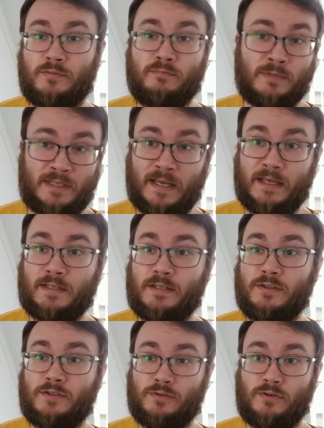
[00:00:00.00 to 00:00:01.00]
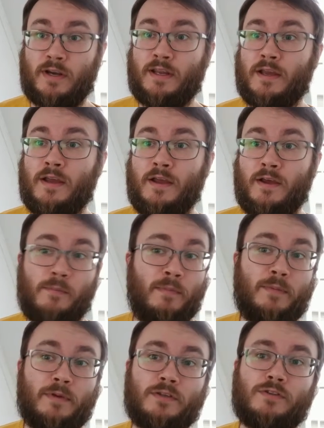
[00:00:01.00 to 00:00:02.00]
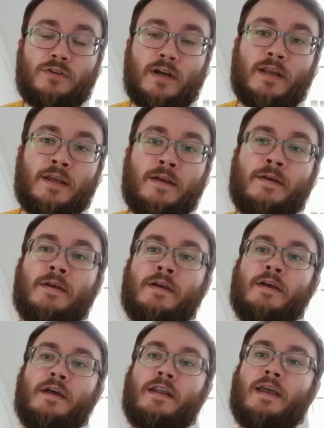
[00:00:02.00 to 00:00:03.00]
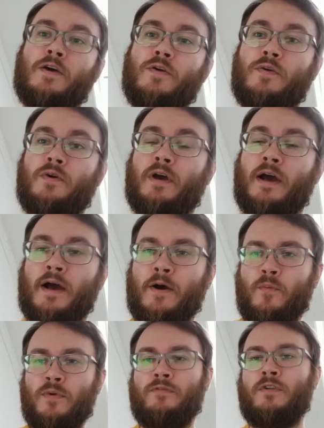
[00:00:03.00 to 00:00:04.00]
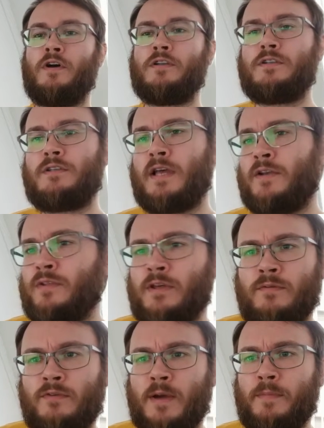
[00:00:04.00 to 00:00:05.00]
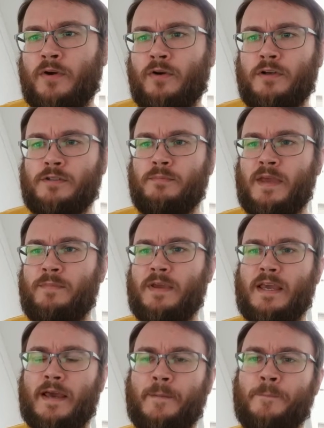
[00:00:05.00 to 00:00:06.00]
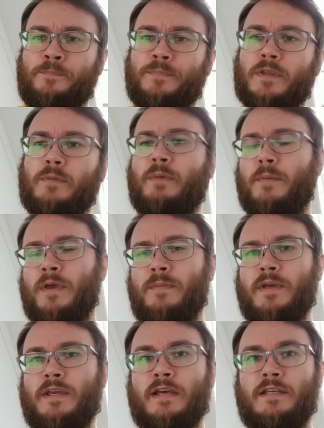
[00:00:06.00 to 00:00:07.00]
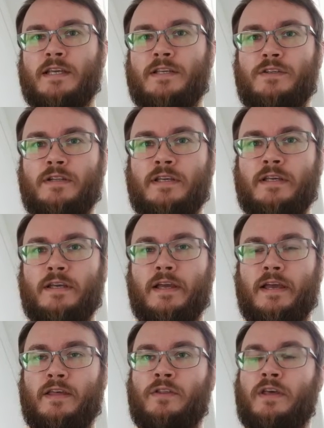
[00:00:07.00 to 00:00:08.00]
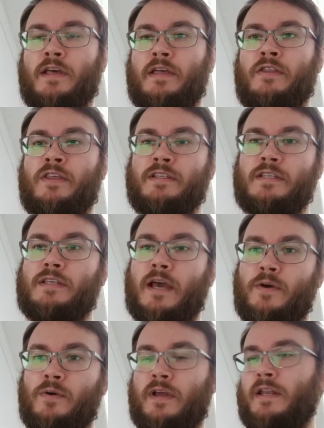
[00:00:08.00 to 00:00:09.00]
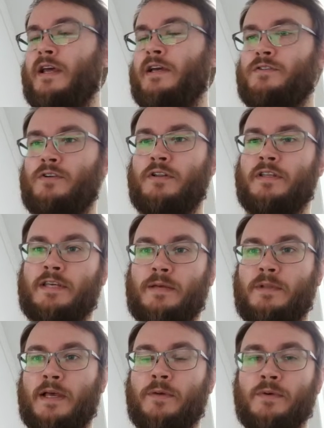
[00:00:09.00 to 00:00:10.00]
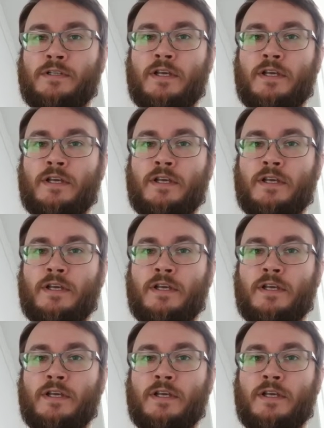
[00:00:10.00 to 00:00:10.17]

dict string, maybe string. Now, I don't think we've come across maybe yet, but maybe essentially this is how, in a strongly typed language,